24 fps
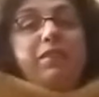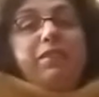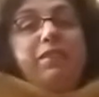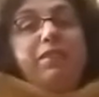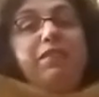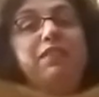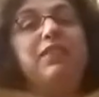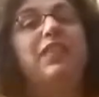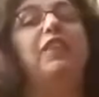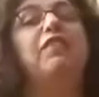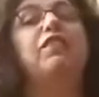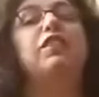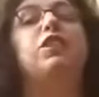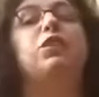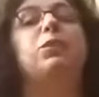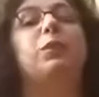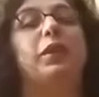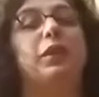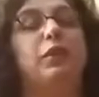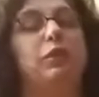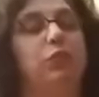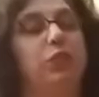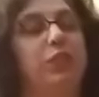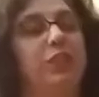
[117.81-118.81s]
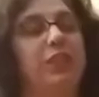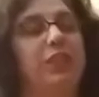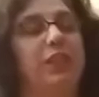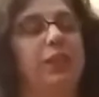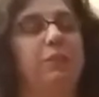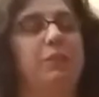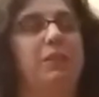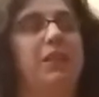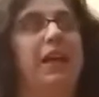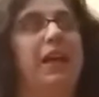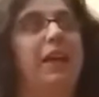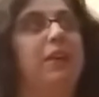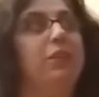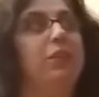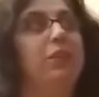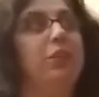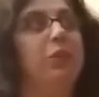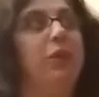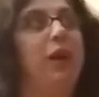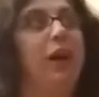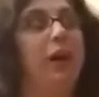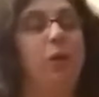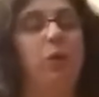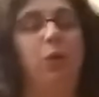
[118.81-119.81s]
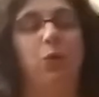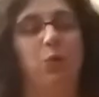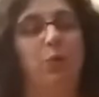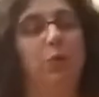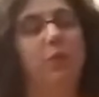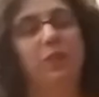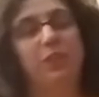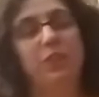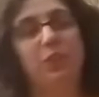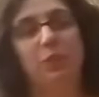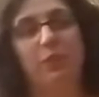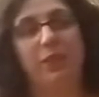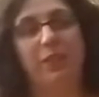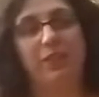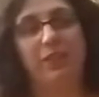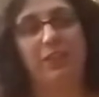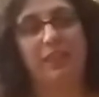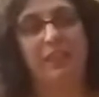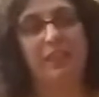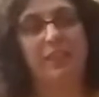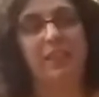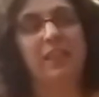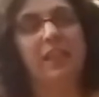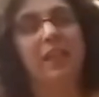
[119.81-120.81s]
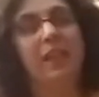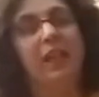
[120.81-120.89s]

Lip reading: favorite sweater of all times. I don't know how old this sweater is.